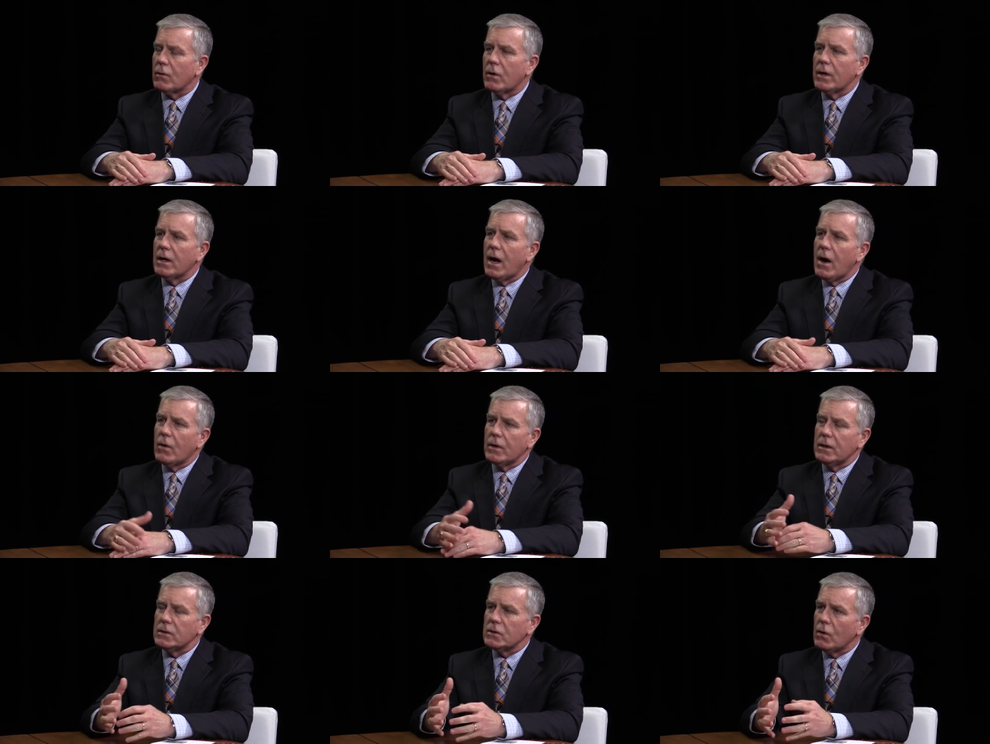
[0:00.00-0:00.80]
Croix
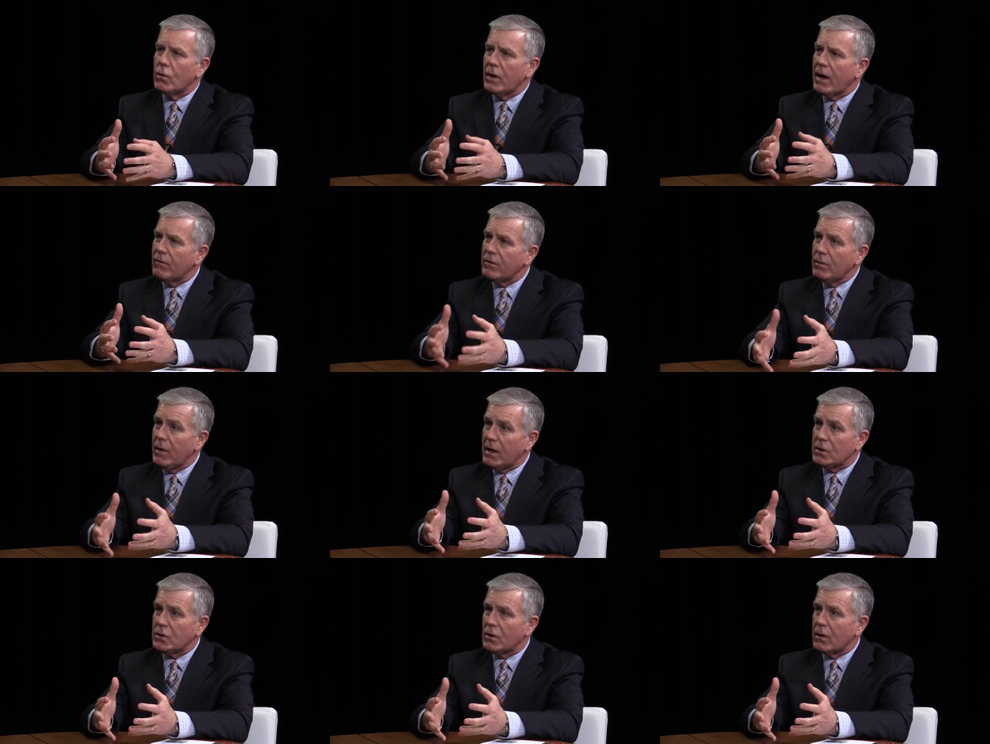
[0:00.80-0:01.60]
County. And so we have to
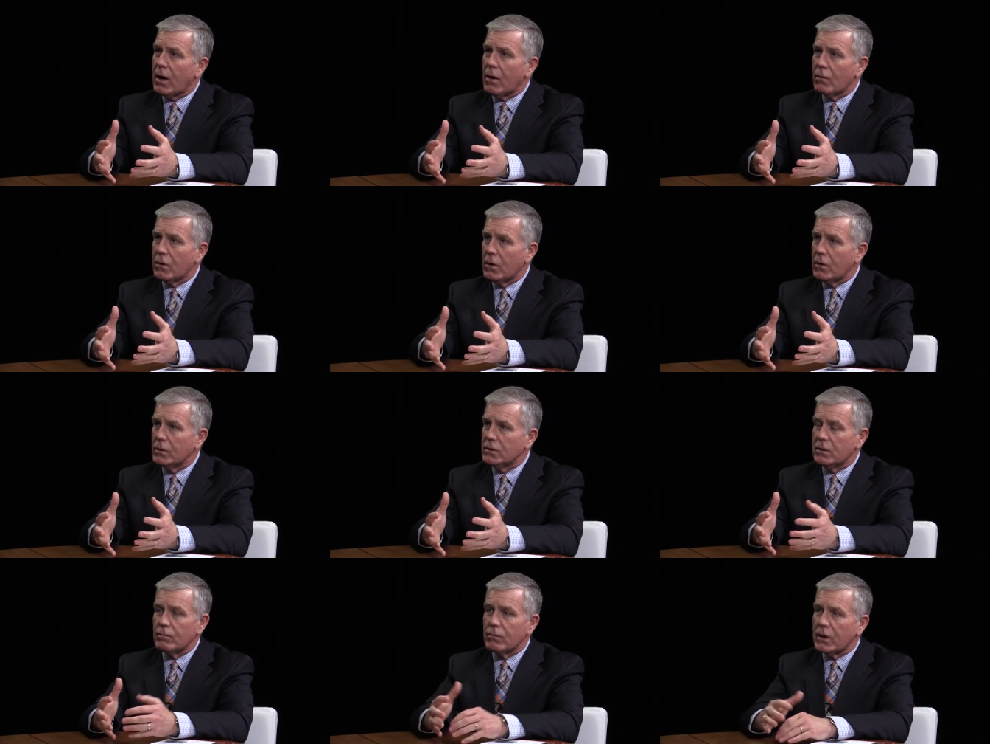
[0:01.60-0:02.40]
make sure our
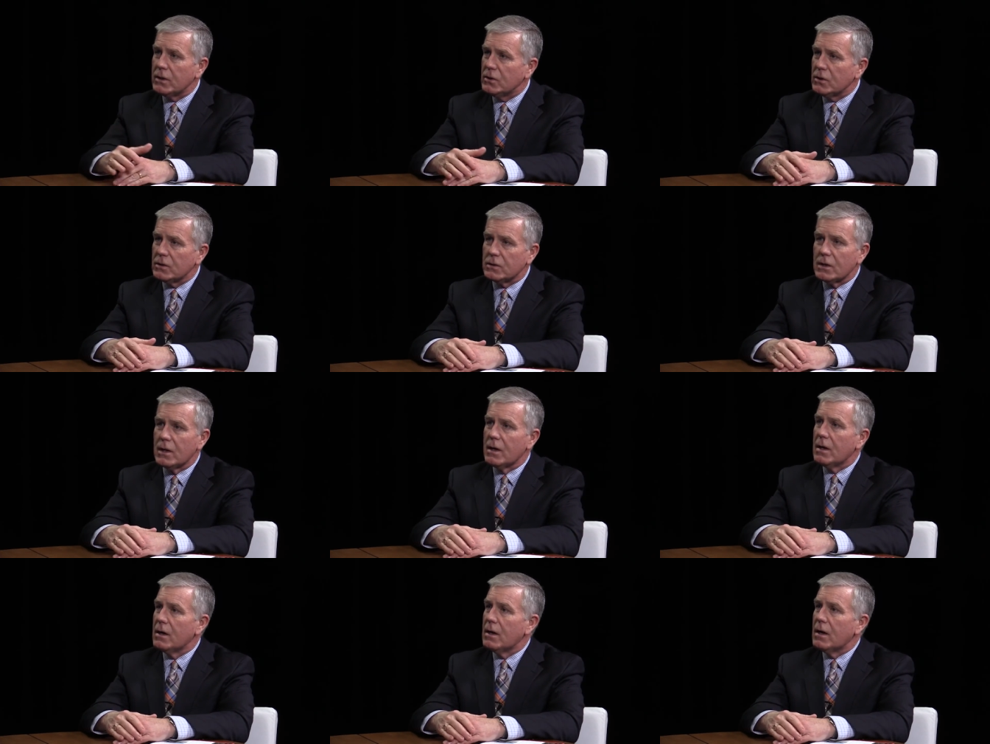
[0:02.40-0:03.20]
roads and bridges
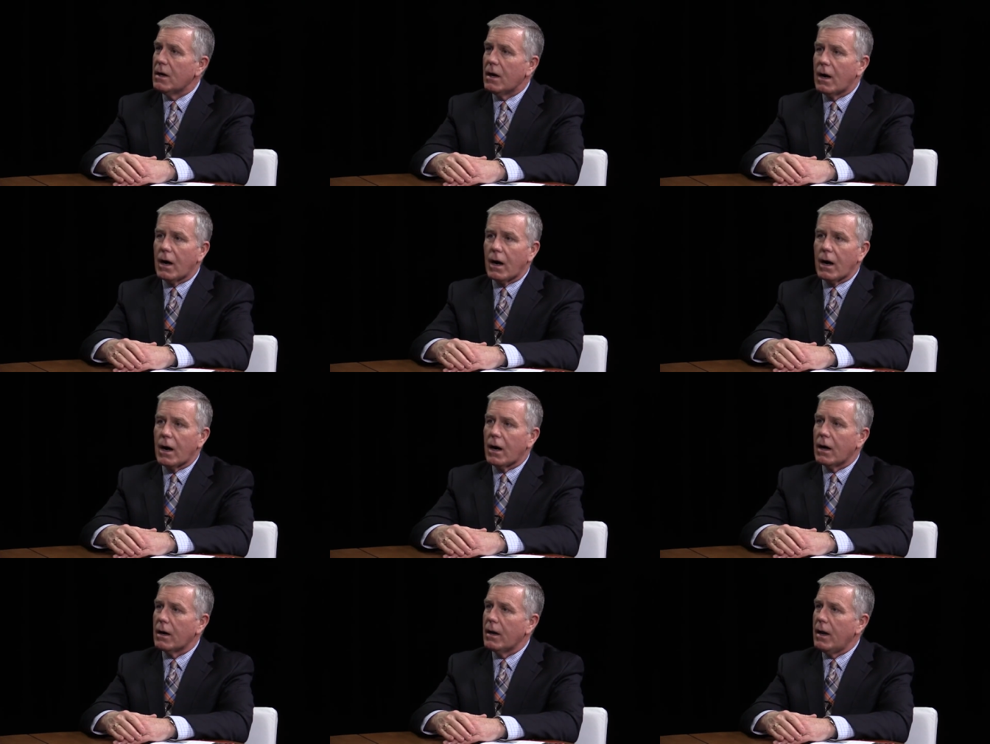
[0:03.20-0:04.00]

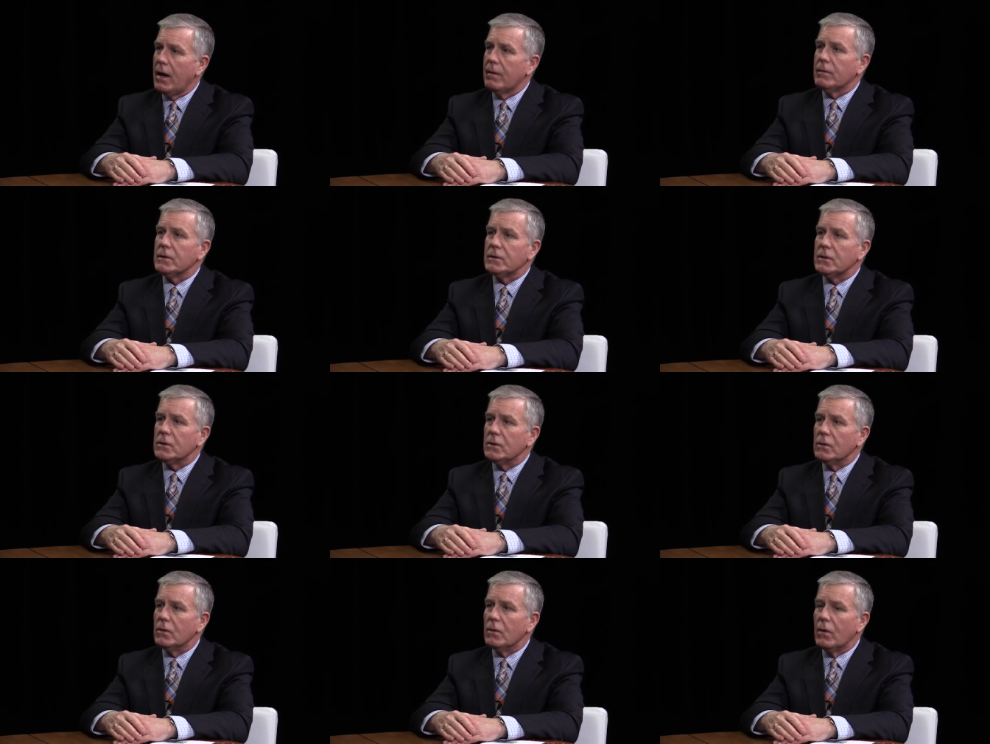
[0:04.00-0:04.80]
are able
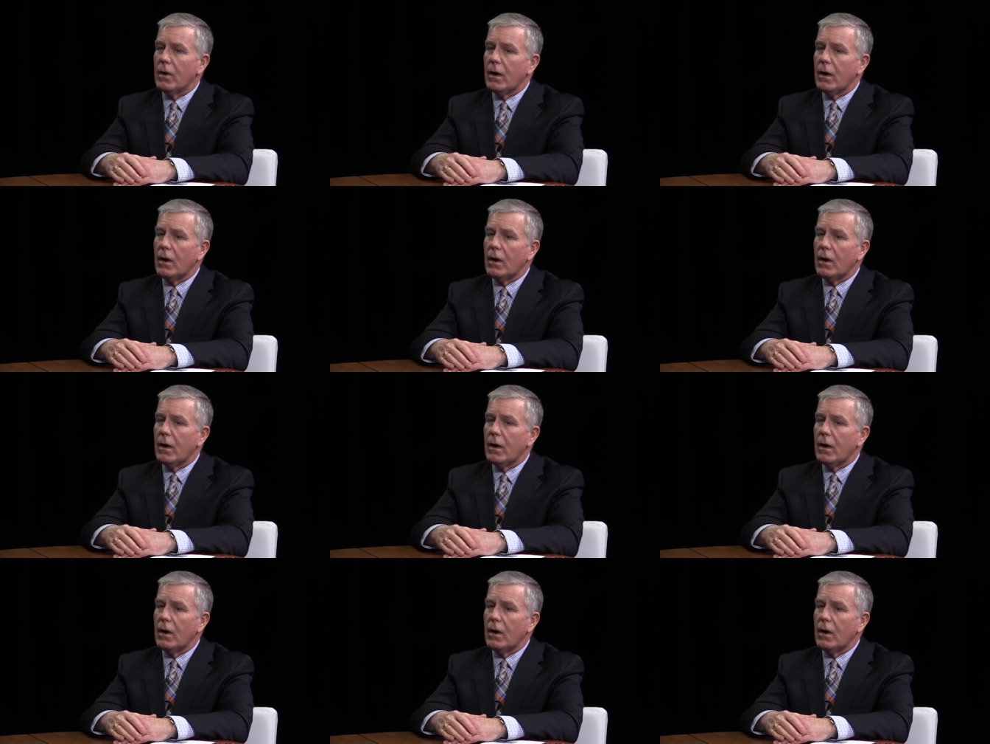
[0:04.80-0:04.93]
to